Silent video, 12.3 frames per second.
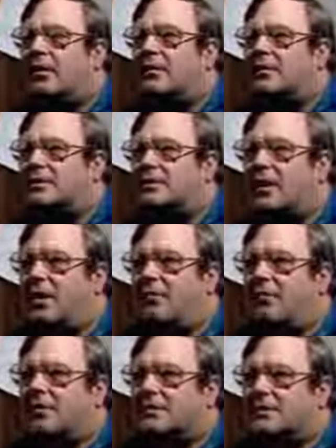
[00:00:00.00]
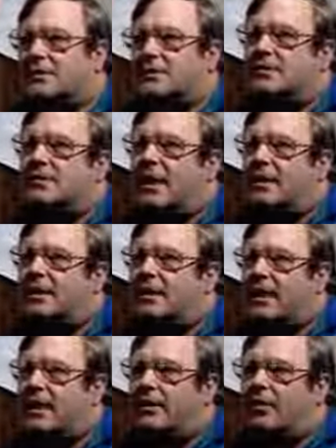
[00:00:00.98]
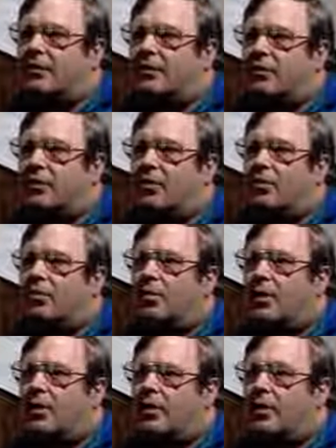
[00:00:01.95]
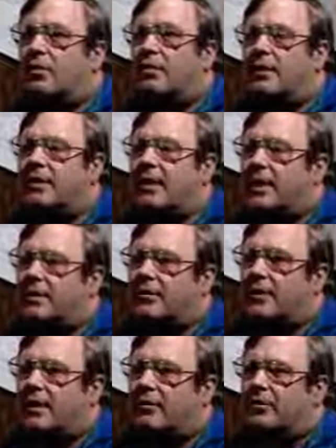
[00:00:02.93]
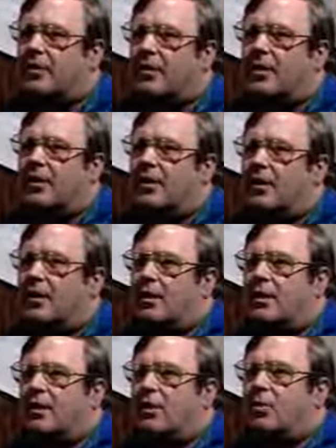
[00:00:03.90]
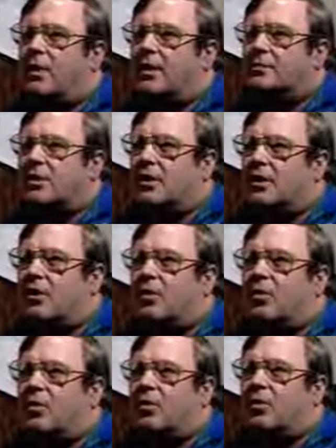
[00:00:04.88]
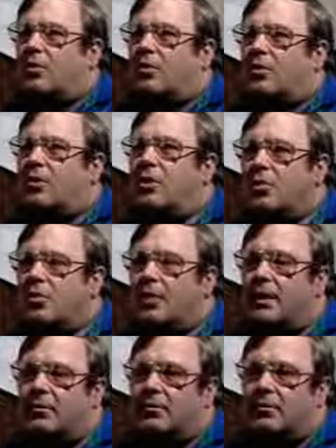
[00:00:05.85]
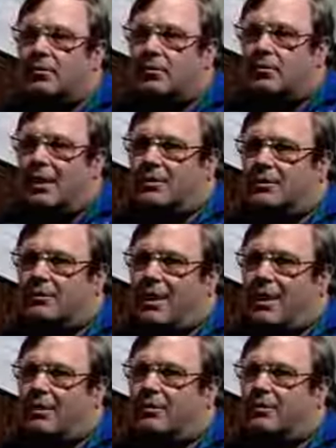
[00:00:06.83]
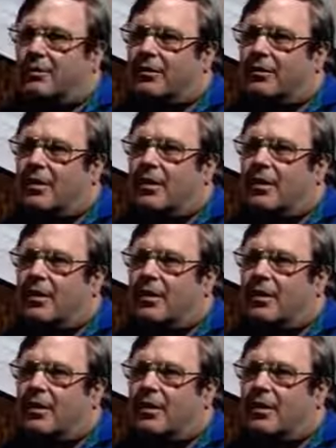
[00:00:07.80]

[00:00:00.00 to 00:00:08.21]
discovered since 1980 or so, including the AIDS virus, which are human retroviruses.